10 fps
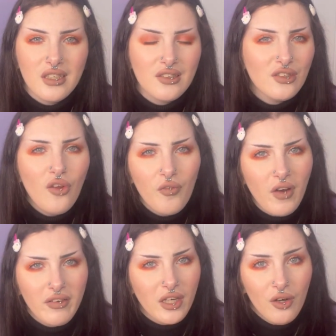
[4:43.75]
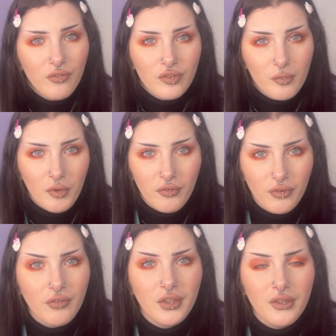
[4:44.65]
It's not very comfortable for
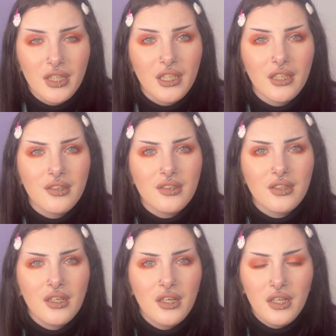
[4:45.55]
a few days,